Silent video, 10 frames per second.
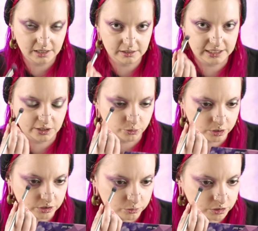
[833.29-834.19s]
like,
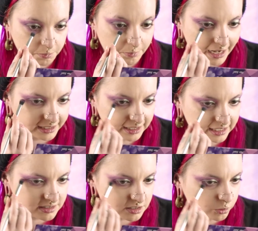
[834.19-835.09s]
we're back
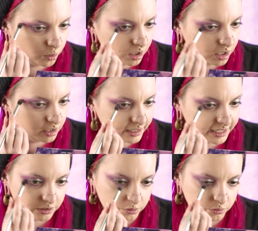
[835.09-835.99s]
against the wall
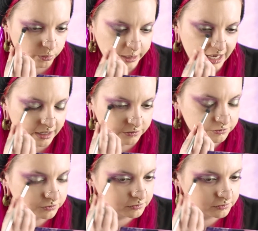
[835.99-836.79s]
and we have